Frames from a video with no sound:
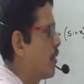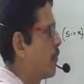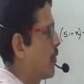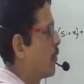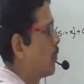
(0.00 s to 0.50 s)

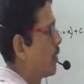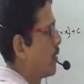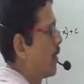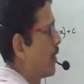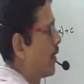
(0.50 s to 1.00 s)
If I do the
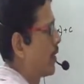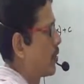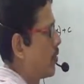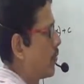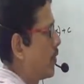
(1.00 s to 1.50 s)

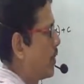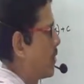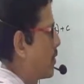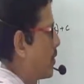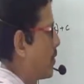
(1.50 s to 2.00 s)
integration of
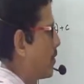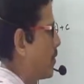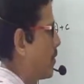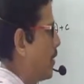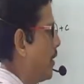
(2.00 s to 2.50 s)
this,
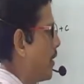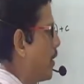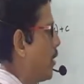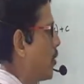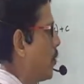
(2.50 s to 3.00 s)

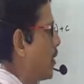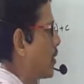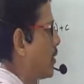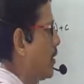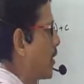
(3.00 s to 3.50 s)
integral
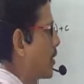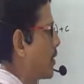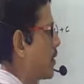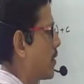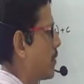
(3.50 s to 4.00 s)
2x
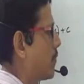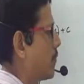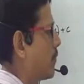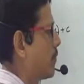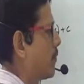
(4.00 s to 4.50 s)
dx,
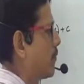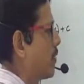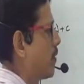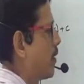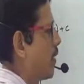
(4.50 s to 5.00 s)

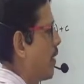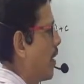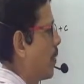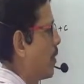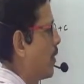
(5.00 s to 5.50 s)

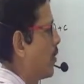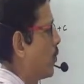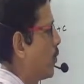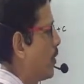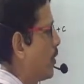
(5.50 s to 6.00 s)
I am getting
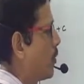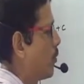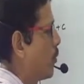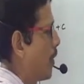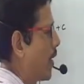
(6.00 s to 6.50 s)
2
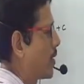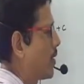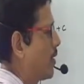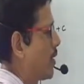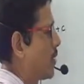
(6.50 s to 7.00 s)
into
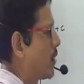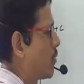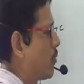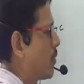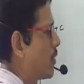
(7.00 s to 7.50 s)
x
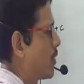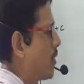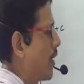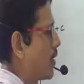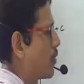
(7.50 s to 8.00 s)
dx, what is
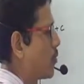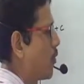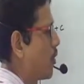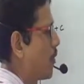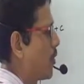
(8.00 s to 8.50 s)
that? X
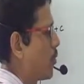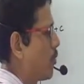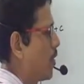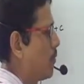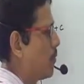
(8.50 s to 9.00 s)
square by
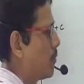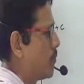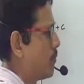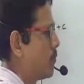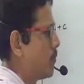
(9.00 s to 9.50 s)
2 na?
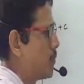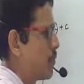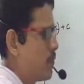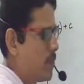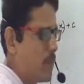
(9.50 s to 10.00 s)

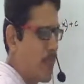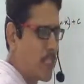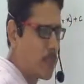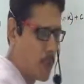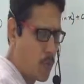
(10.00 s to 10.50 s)

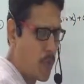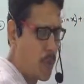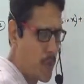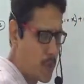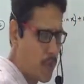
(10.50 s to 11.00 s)
X power
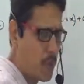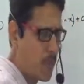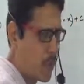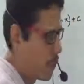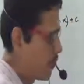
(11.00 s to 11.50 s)
1 plus 1
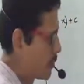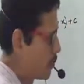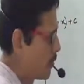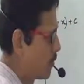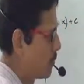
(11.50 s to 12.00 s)
by 1
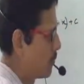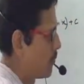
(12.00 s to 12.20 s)
plus 1.